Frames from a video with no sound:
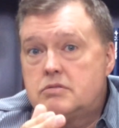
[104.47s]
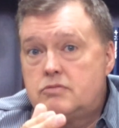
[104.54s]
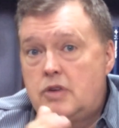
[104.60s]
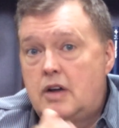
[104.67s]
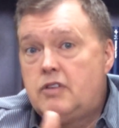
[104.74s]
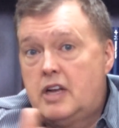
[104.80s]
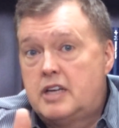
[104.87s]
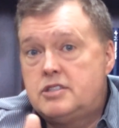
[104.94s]

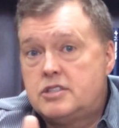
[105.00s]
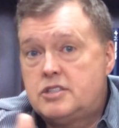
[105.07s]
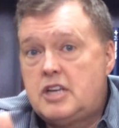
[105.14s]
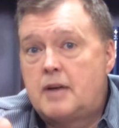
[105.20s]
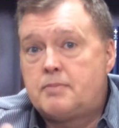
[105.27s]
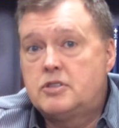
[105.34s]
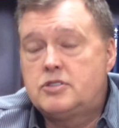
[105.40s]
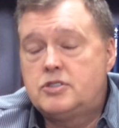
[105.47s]
Revelation
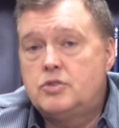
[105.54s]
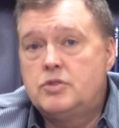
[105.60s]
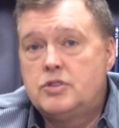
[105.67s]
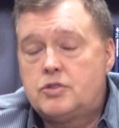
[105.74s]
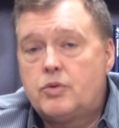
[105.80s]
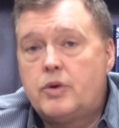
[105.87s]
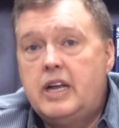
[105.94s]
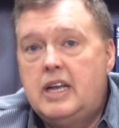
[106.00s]
chapter 2
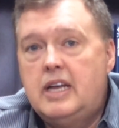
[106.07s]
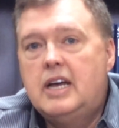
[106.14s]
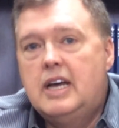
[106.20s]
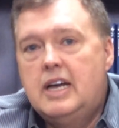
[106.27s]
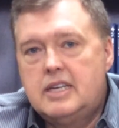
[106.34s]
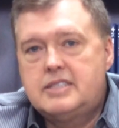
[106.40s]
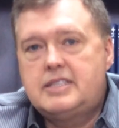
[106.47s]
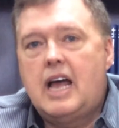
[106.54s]
and 3
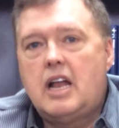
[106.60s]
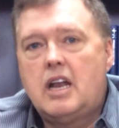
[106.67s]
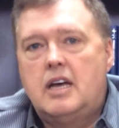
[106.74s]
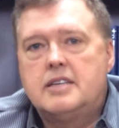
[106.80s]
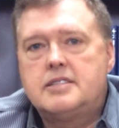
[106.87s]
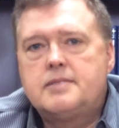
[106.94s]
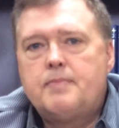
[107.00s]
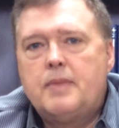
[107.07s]
tell
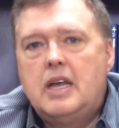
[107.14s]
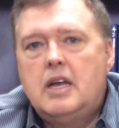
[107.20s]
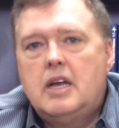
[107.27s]
us.